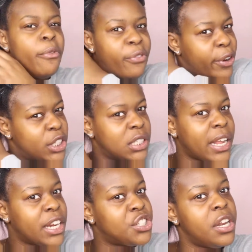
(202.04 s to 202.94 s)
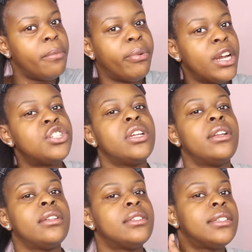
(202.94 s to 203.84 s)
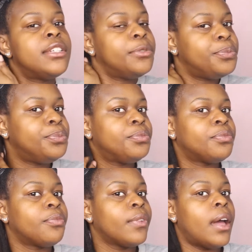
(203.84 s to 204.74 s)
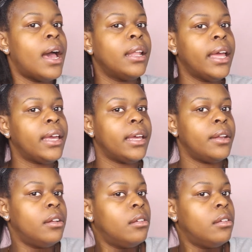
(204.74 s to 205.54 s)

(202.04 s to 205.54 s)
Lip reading: First section impressions, I like it.